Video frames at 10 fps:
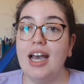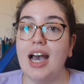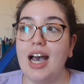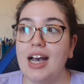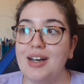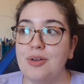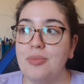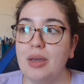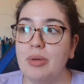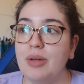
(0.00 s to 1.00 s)

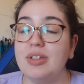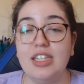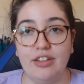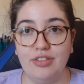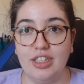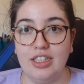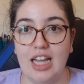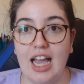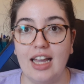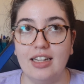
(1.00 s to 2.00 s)
But it was different,
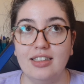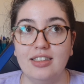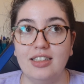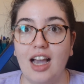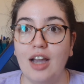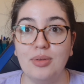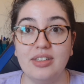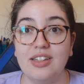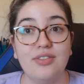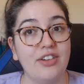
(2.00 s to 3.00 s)
and I was
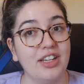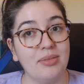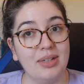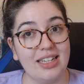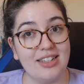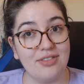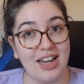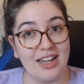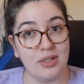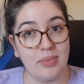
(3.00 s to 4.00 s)
in a very completely different
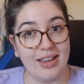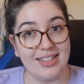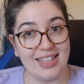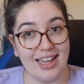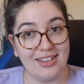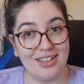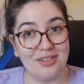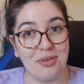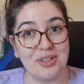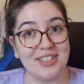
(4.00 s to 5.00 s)
headspace then
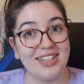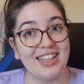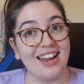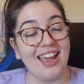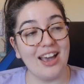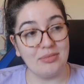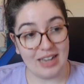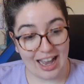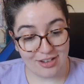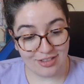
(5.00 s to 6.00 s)
than I am
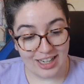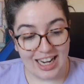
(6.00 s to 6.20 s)
now.